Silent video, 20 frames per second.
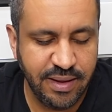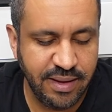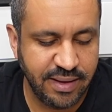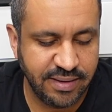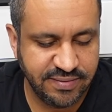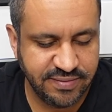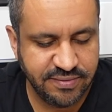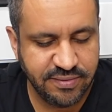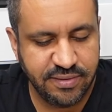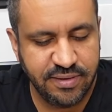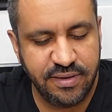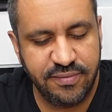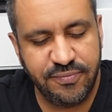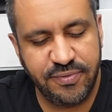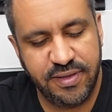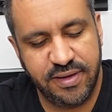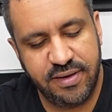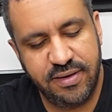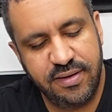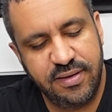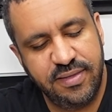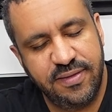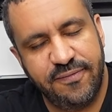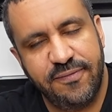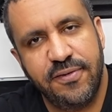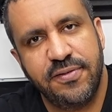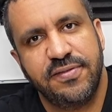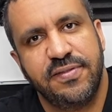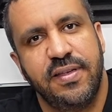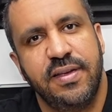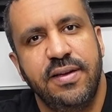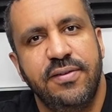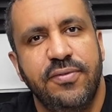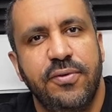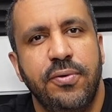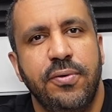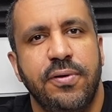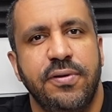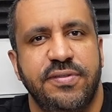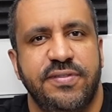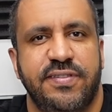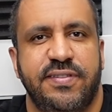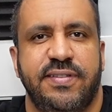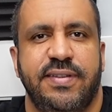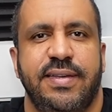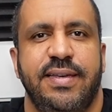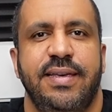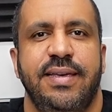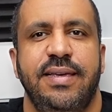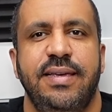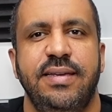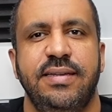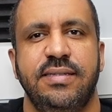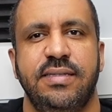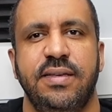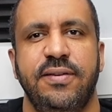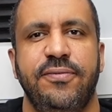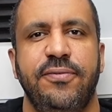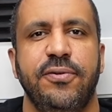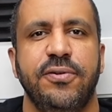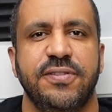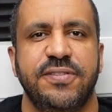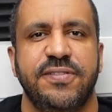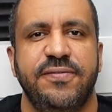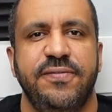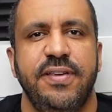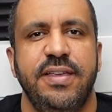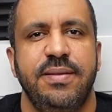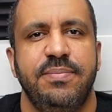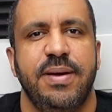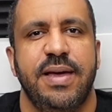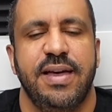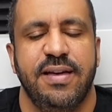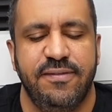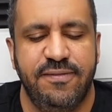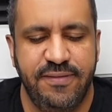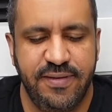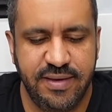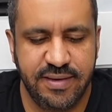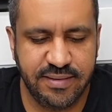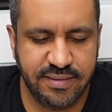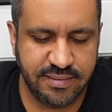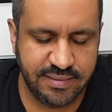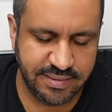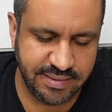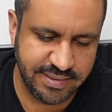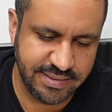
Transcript: And starting off with the good, the first thing, of course, is the force feedback feel.